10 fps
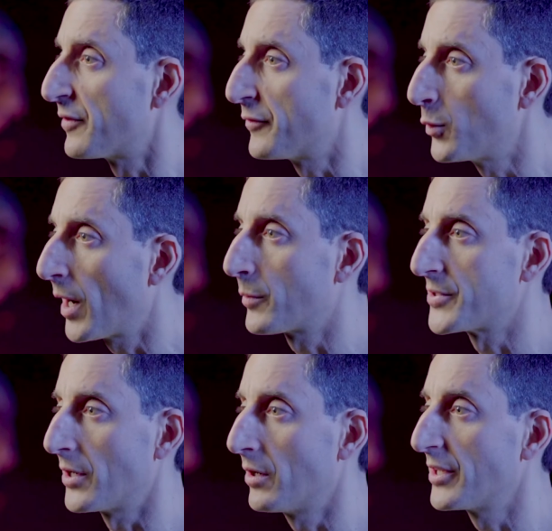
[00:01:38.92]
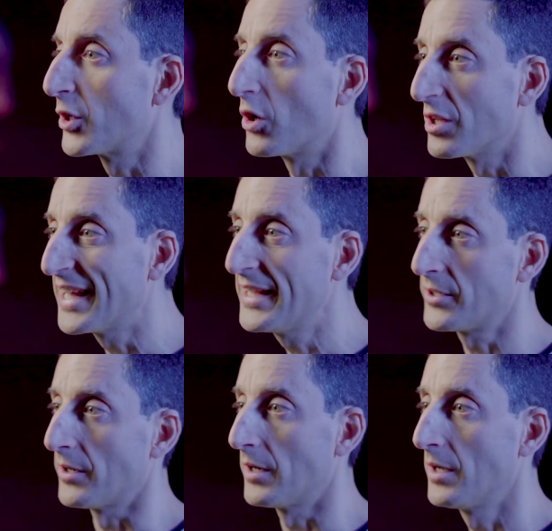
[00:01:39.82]
a few hours earlier or
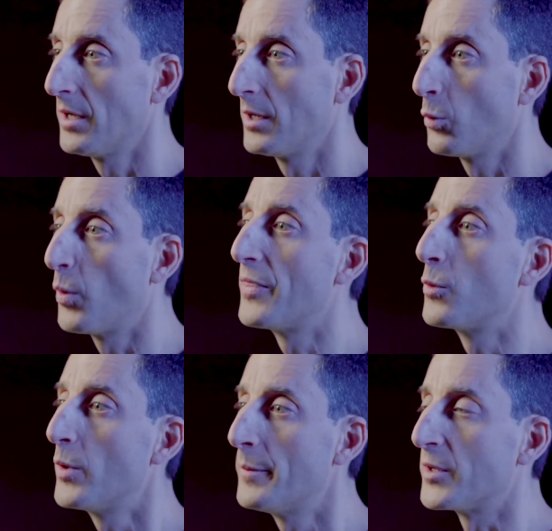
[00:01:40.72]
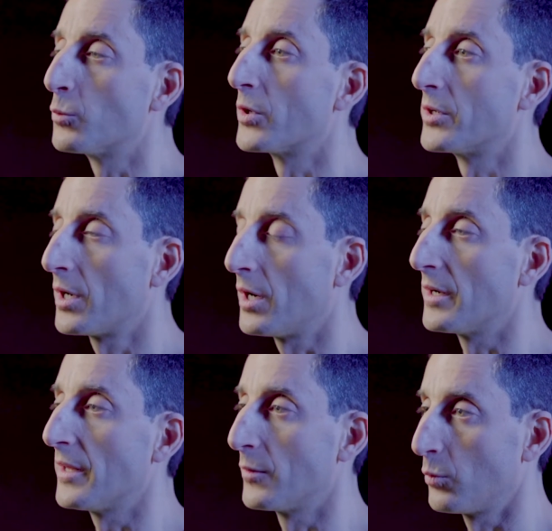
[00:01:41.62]
later, when the women were not in the